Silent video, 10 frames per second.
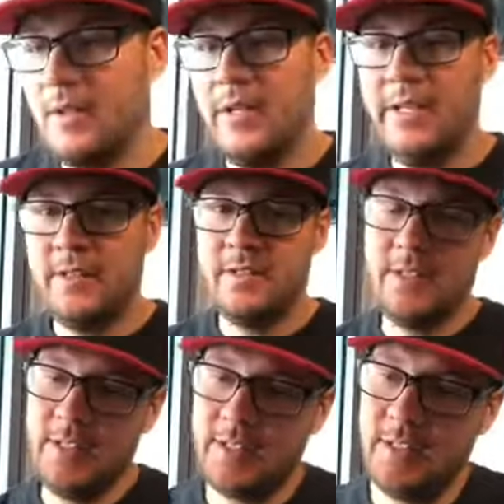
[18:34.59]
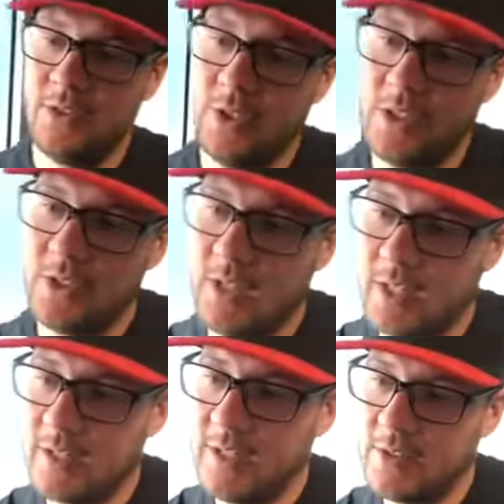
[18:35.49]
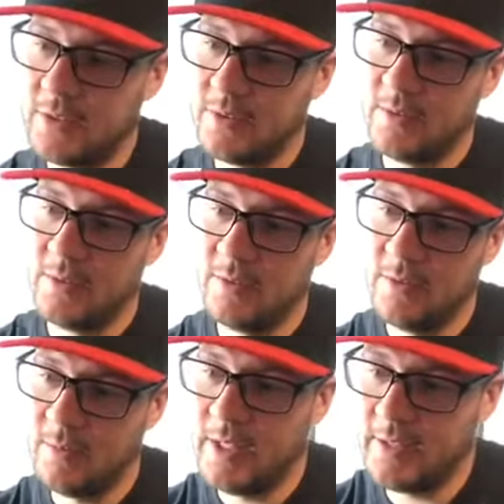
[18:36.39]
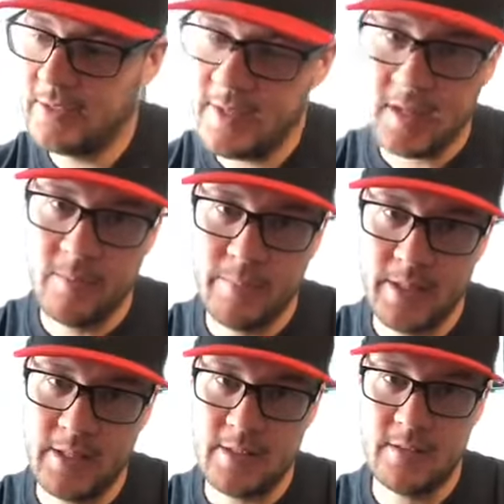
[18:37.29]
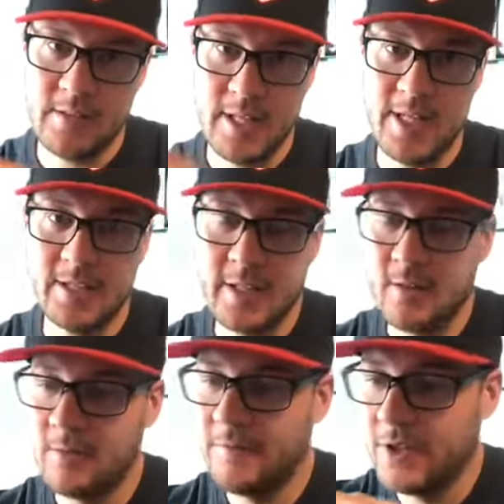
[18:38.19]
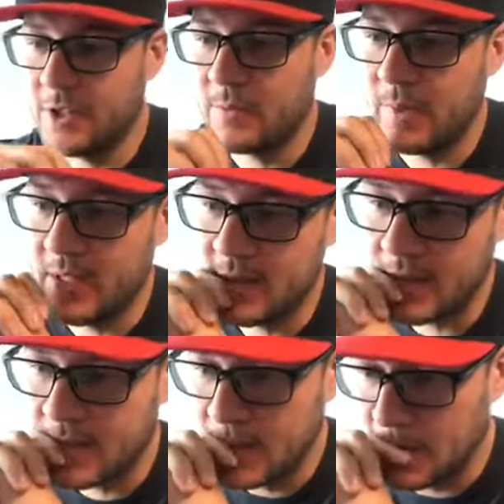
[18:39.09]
In a situation like this, where second place takes out first place,